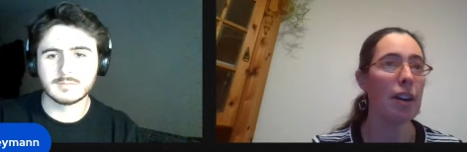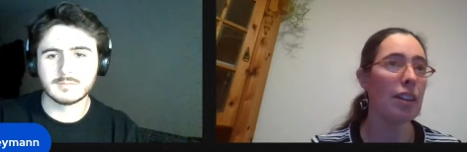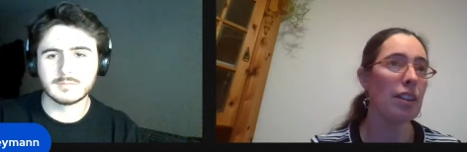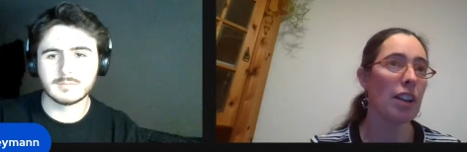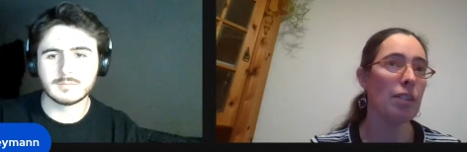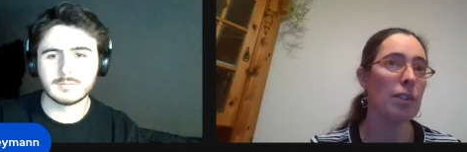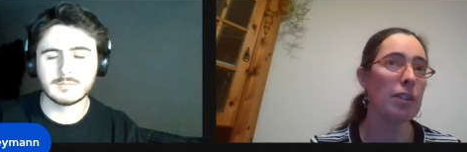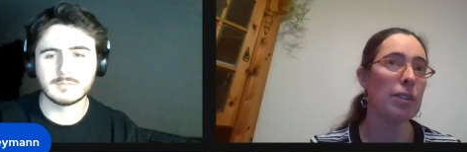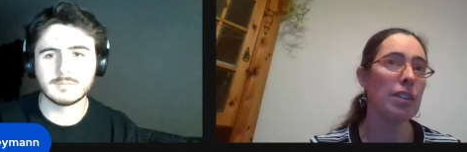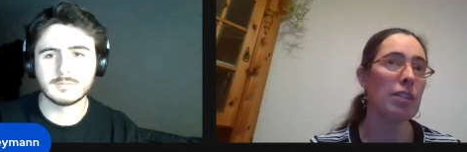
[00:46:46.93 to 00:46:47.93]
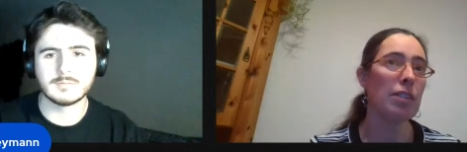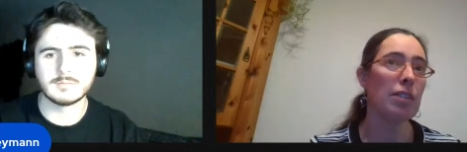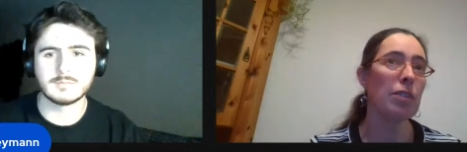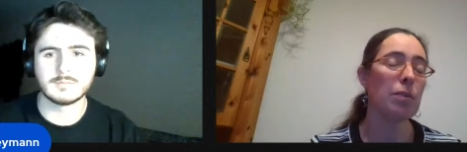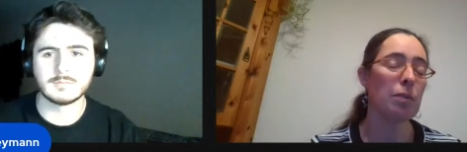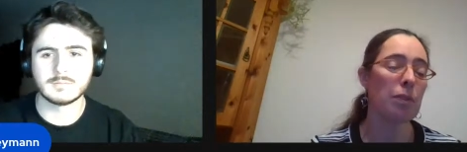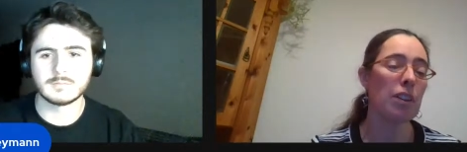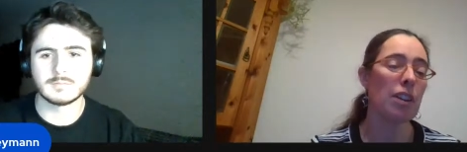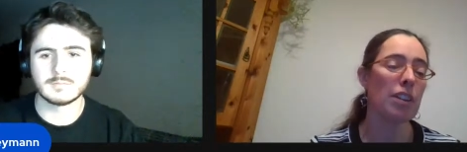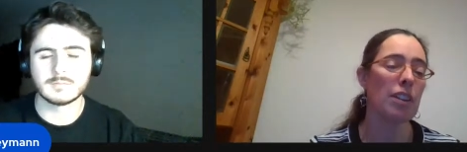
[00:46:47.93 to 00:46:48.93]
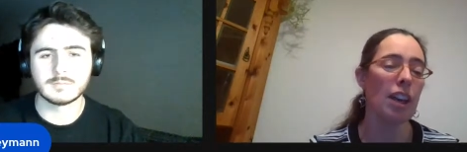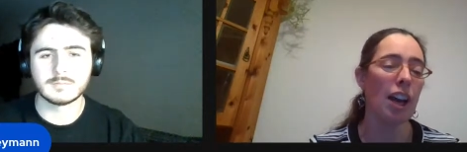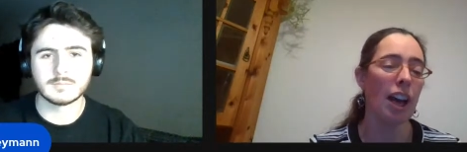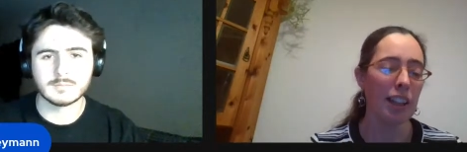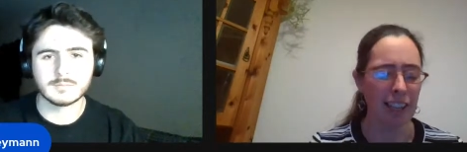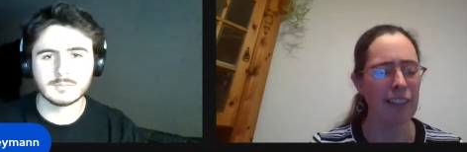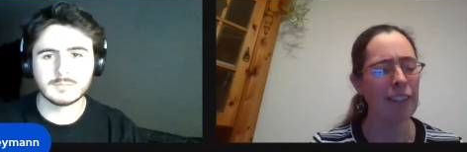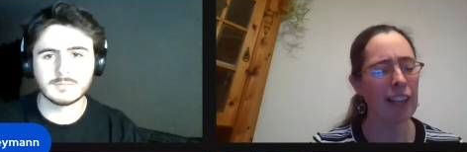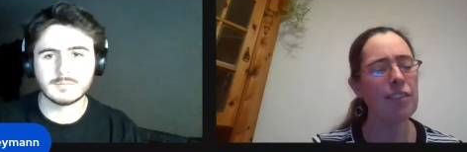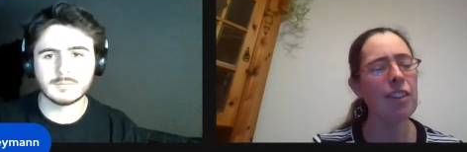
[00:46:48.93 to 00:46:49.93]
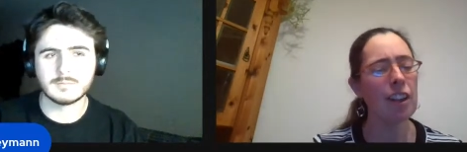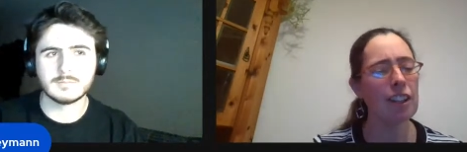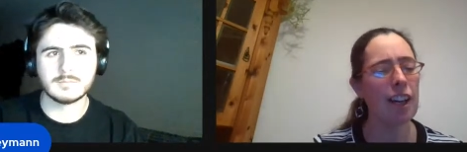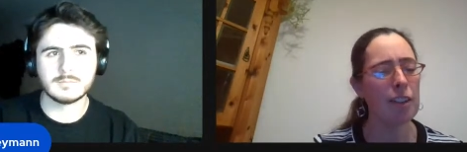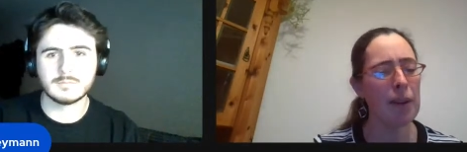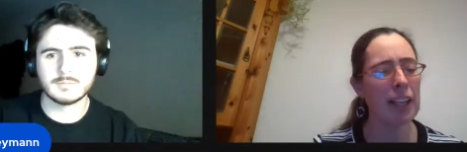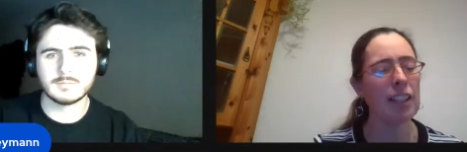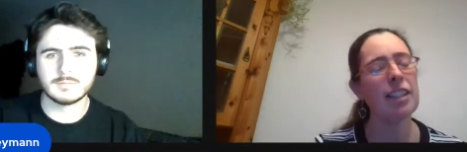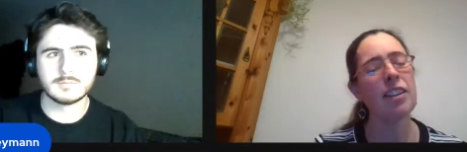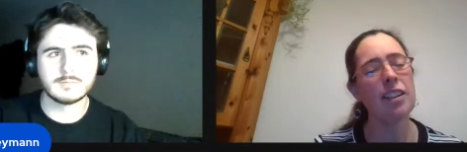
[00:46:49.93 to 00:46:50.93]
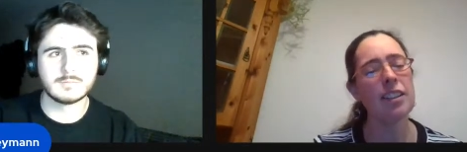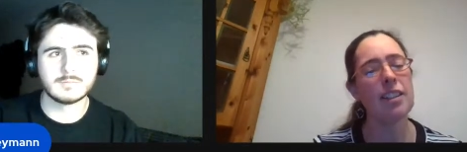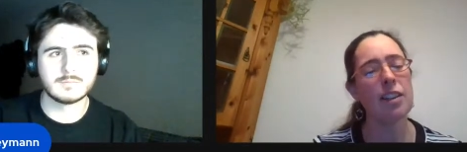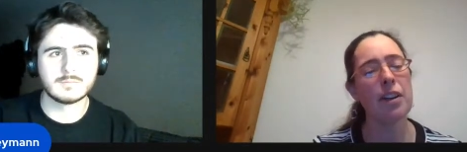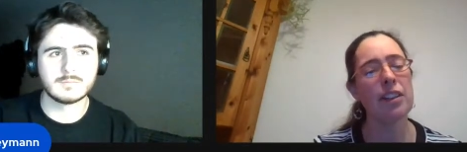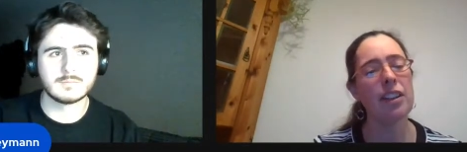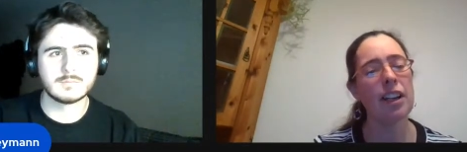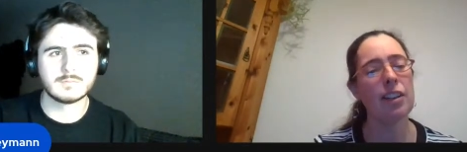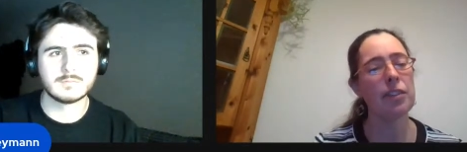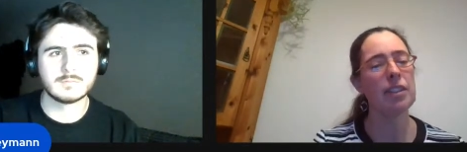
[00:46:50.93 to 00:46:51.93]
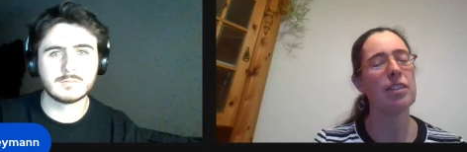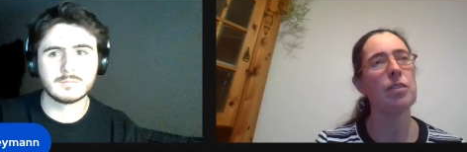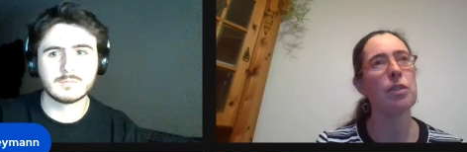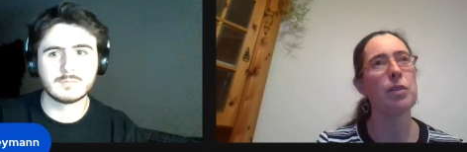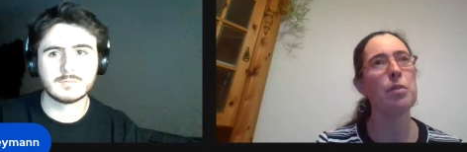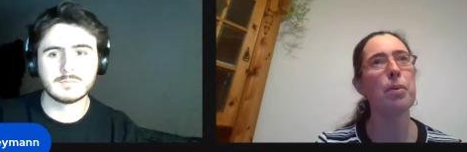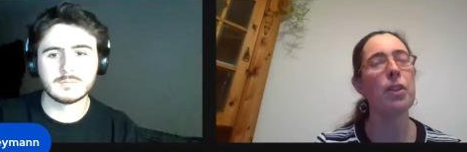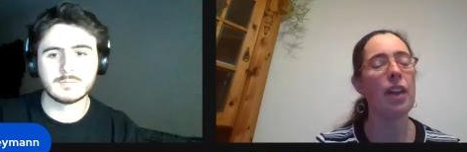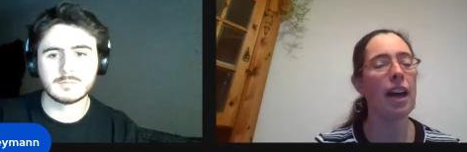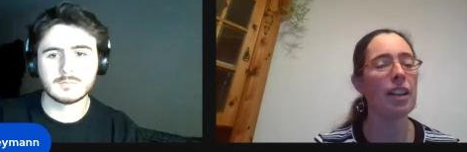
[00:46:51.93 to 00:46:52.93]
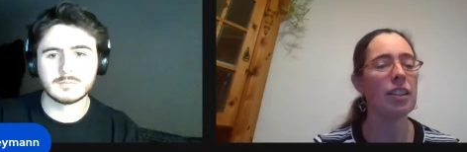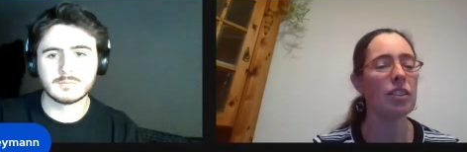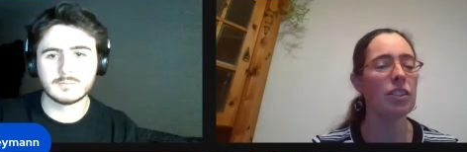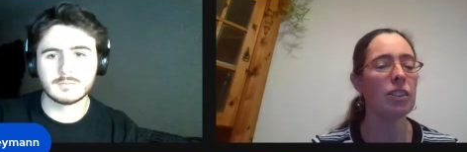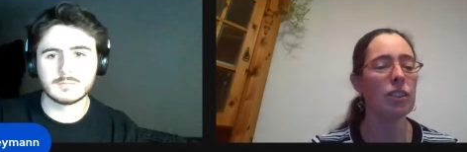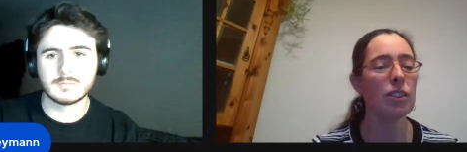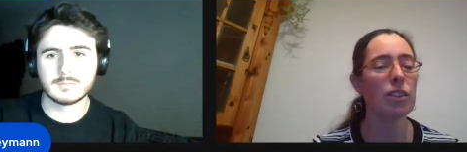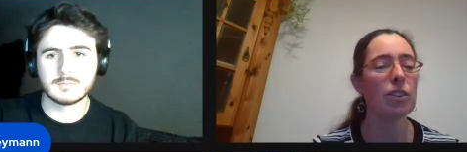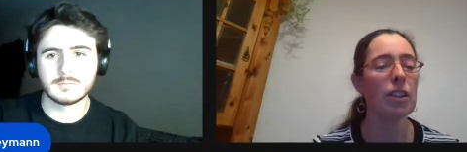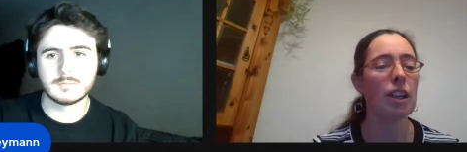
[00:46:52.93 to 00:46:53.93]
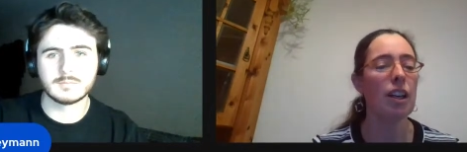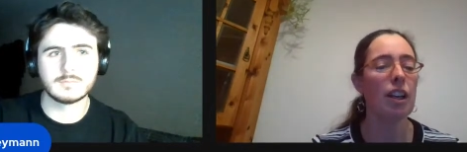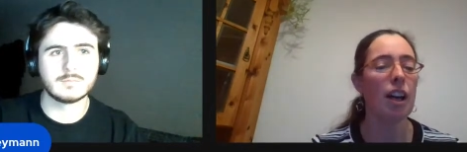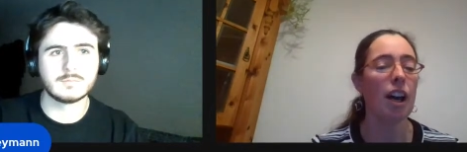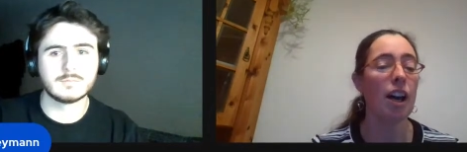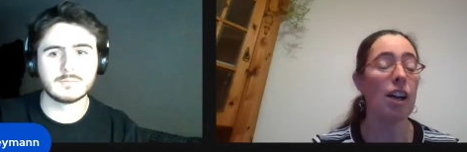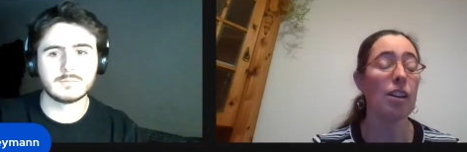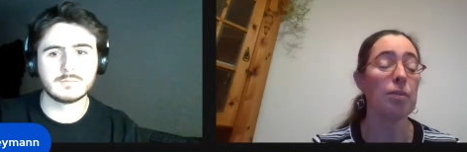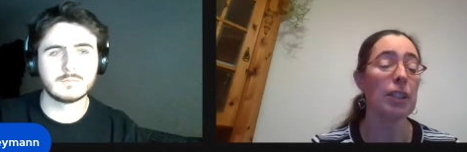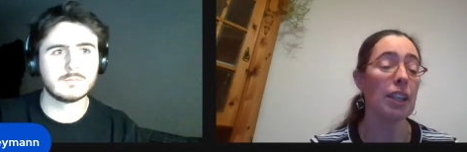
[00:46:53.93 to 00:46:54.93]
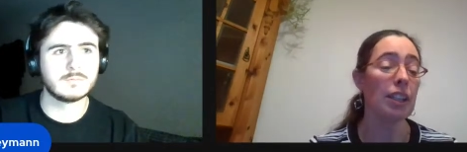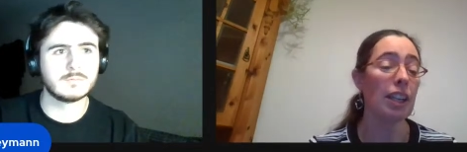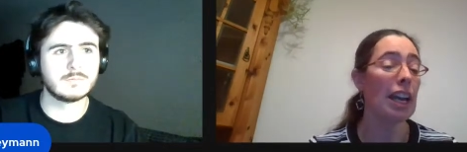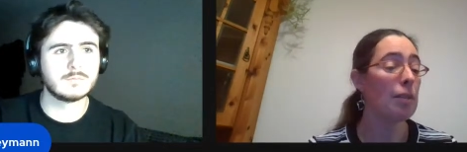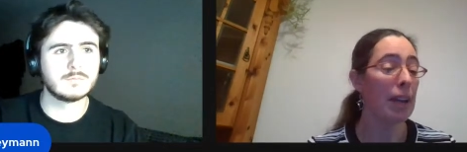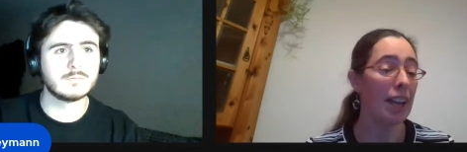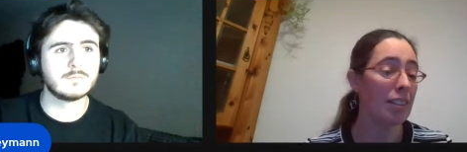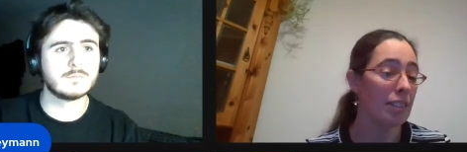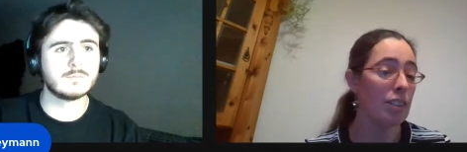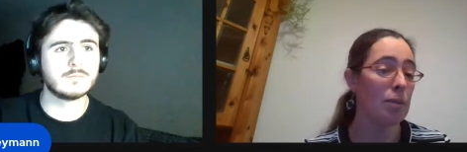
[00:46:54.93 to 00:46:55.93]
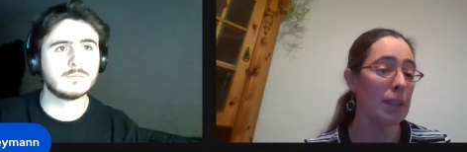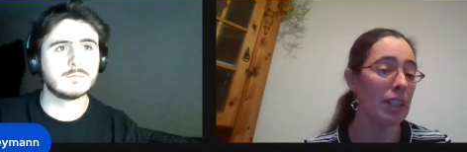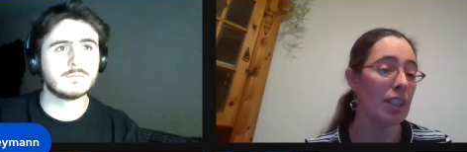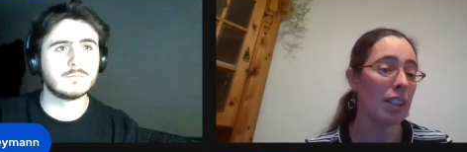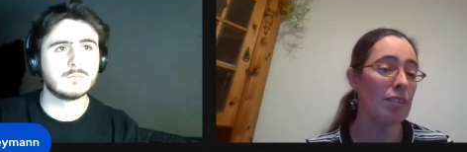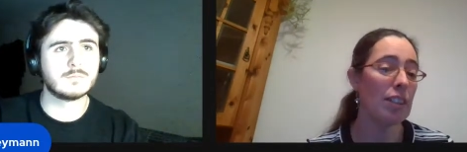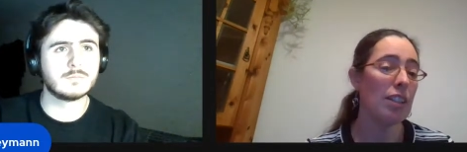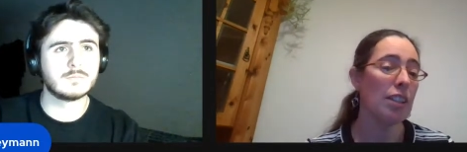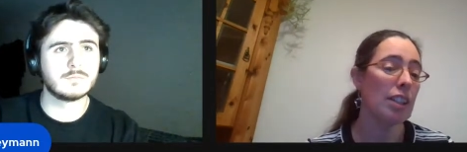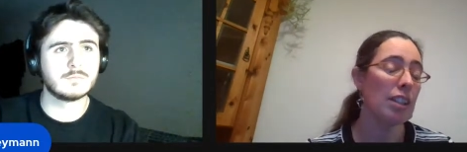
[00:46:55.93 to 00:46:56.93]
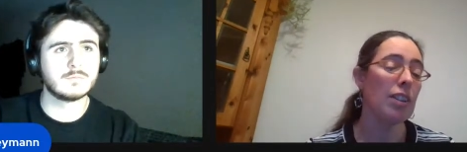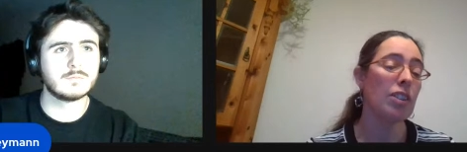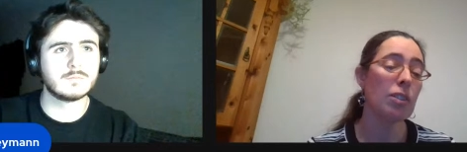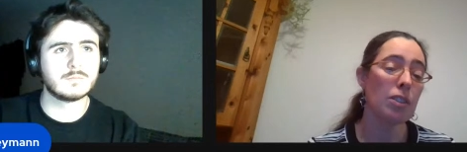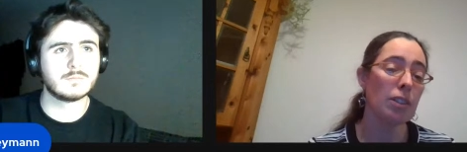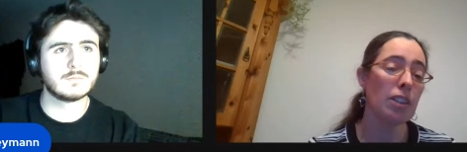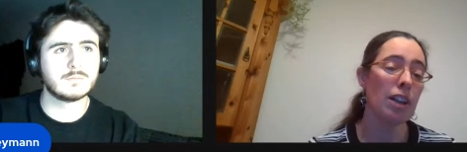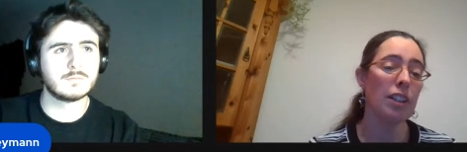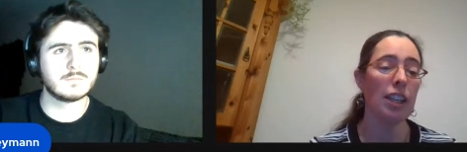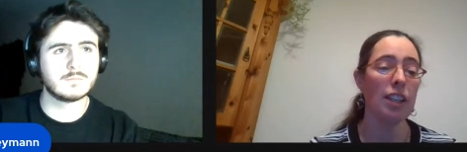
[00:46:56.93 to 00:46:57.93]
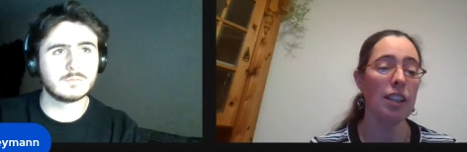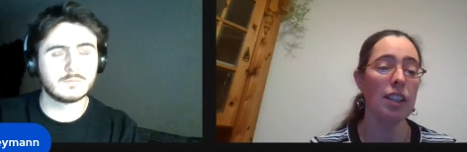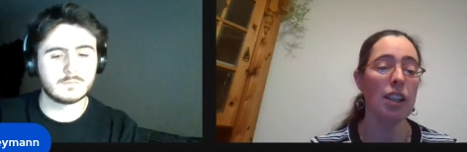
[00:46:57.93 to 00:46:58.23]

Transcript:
Speaker 1: whether or not we would. It, I've kind of thought a lot about it. It's hard to say whether or not I would we would put that into um, kin care behaviors being given to individuals who are non-kin.